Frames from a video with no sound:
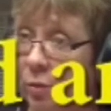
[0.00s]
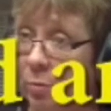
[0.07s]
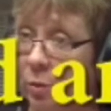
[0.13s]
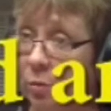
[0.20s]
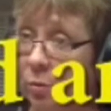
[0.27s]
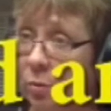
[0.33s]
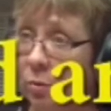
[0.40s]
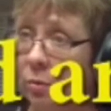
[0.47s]

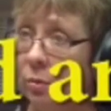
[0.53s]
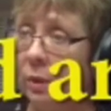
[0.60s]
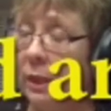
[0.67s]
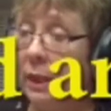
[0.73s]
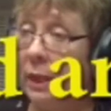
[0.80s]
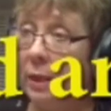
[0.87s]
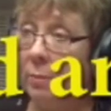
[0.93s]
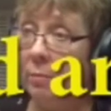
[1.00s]
Moorool.
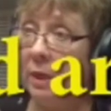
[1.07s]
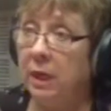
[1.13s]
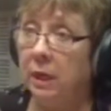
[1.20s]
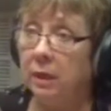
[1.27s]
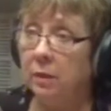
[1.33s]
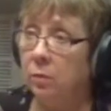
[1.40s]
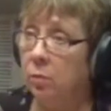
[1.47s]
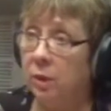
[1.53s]
Mick,
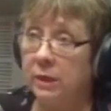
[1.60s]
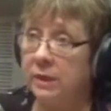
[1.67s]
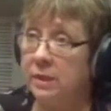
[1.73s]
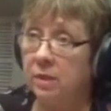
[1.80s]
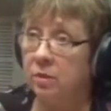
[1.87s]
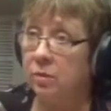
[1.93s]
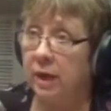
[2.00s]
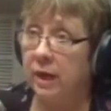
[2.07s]
what is the
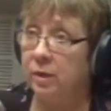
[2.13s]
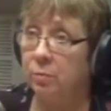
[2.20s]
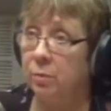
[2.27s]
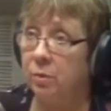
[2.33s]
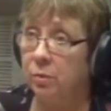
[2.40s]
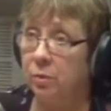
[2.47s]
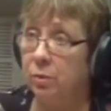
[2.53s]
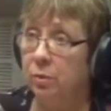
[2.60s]
Great
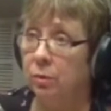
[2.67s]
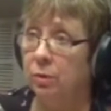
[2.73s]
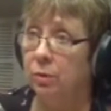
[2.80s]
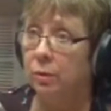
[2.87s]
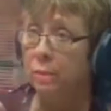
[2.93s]
Moorool?